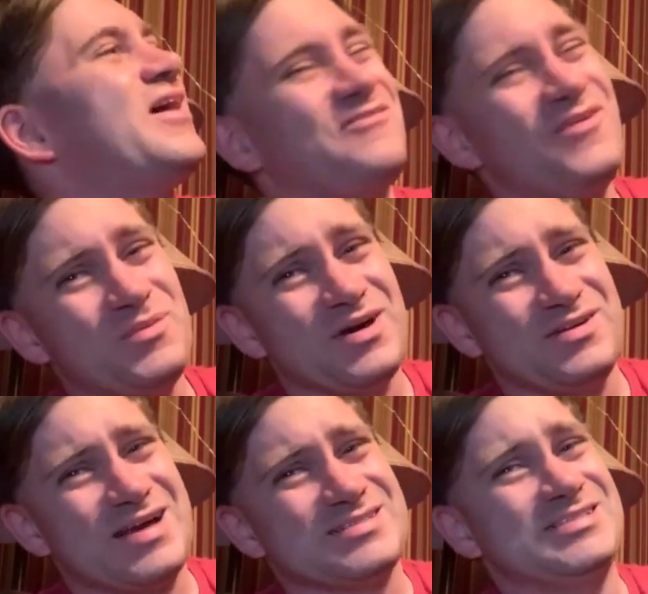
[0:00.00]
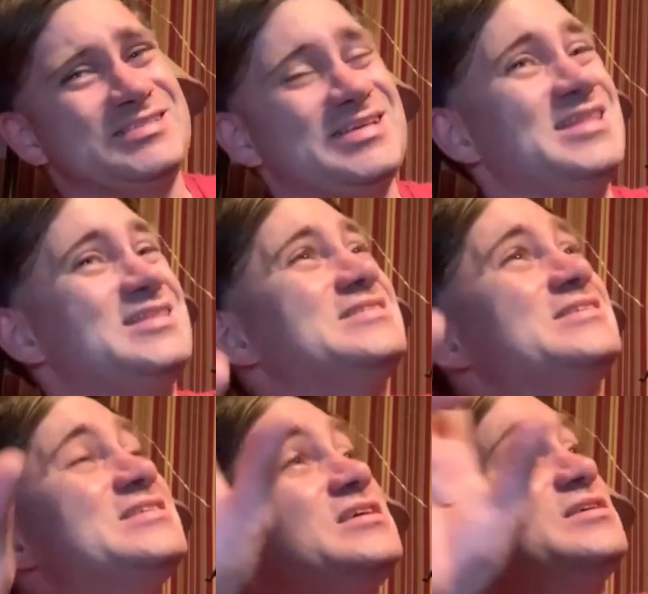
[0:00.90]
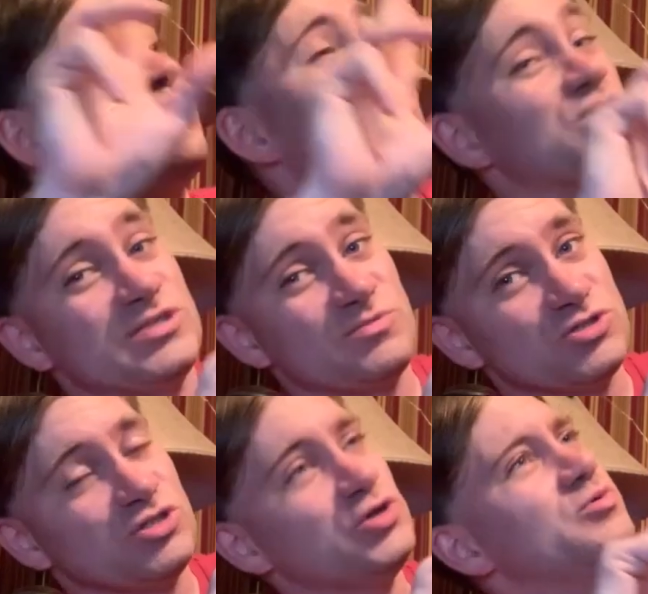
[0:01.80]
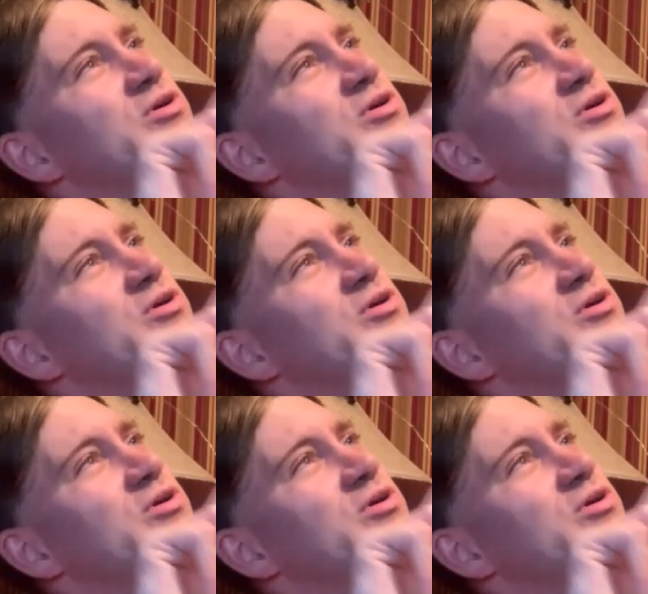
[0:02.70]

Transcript: film I'd actually say this is more similar to